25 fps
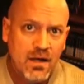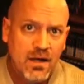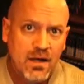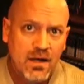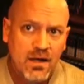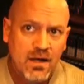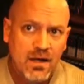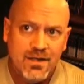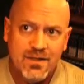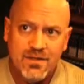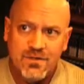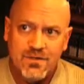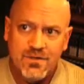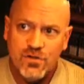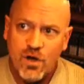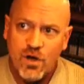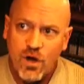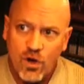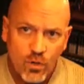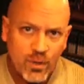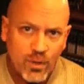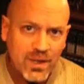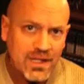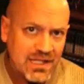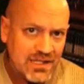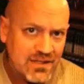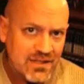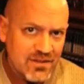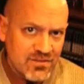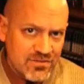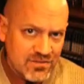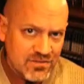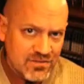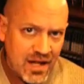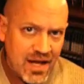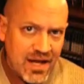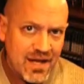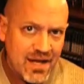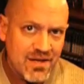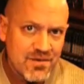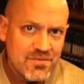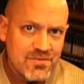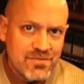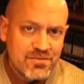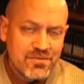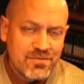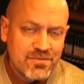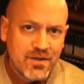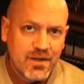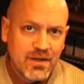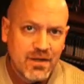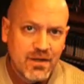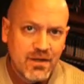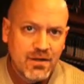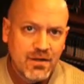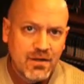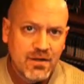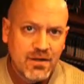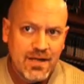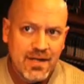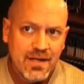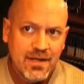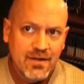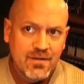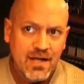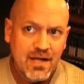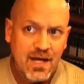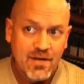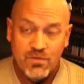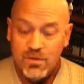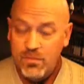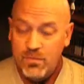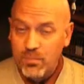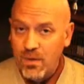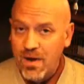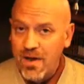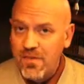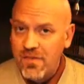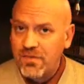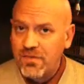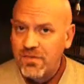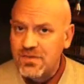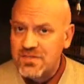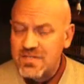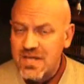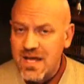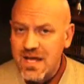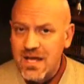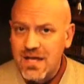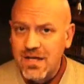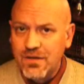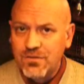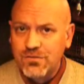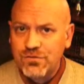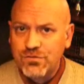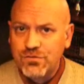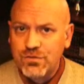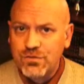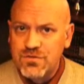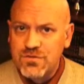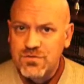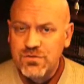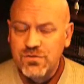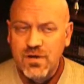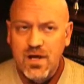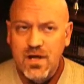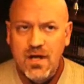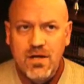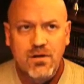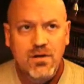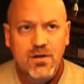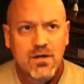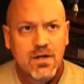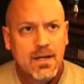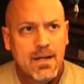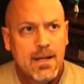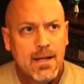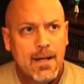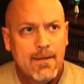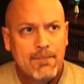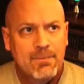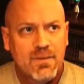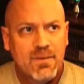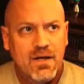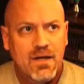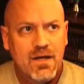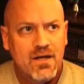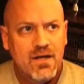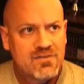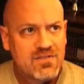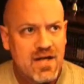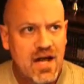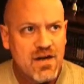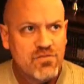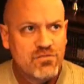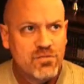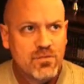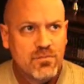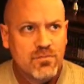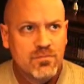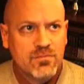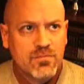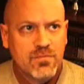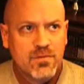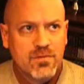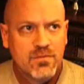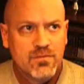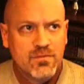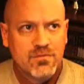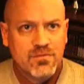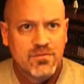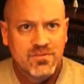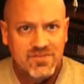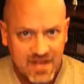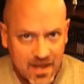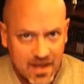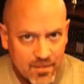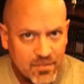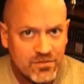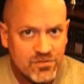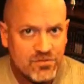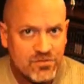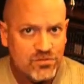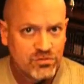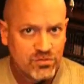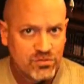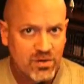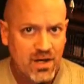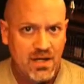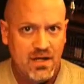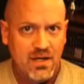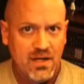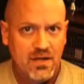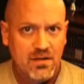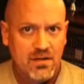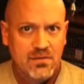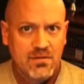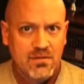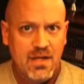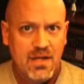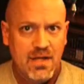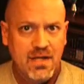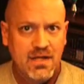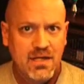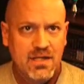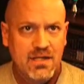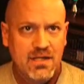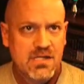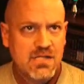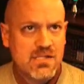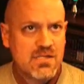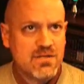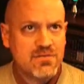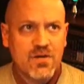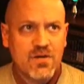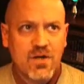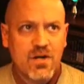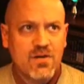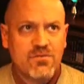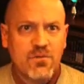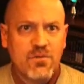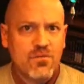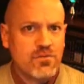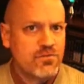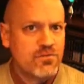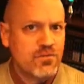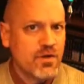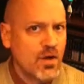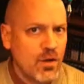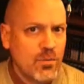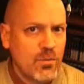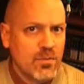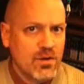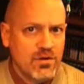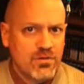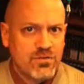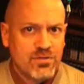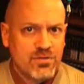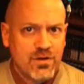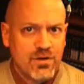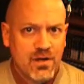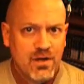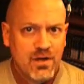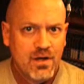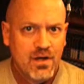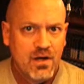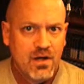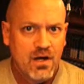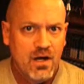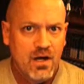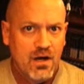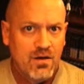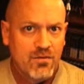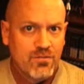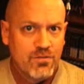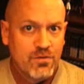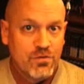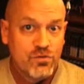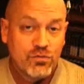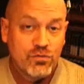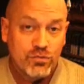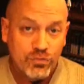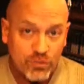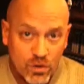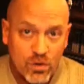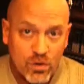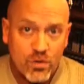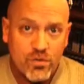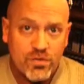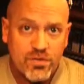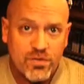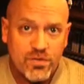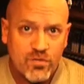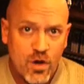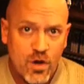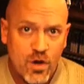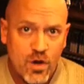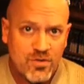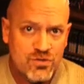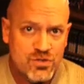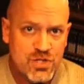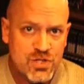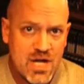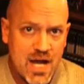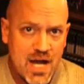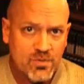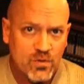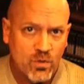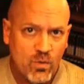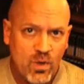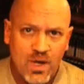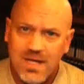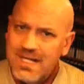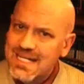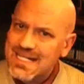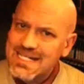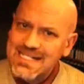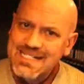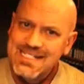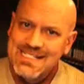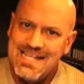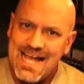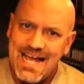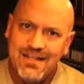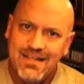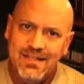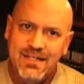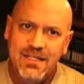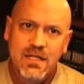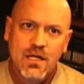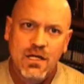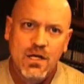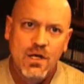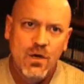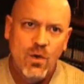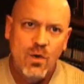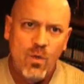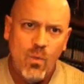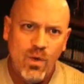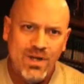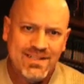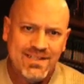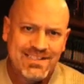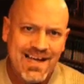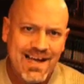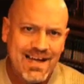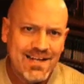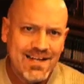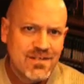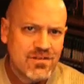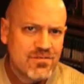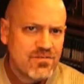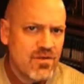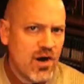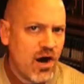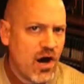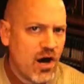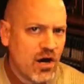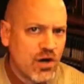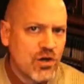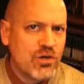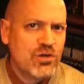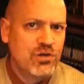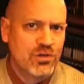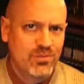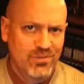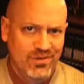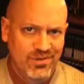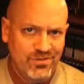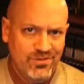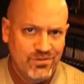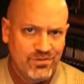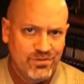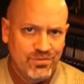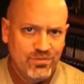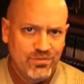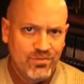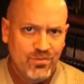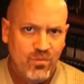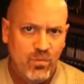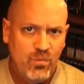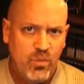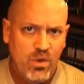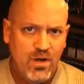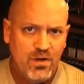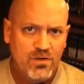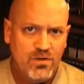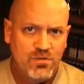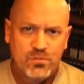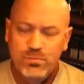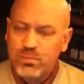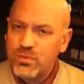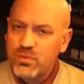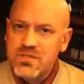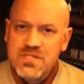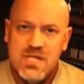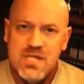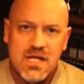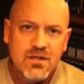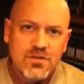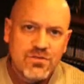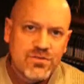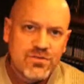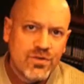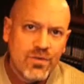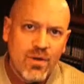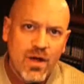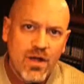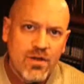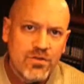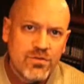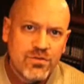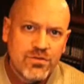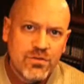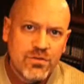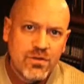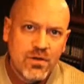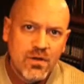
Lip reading: his owing his life and every breath he takes to his Creator. Aside from demonstrating that he is the very fulfillment of the truth of Romans chapter 1, exactly what kind of argument was presented to us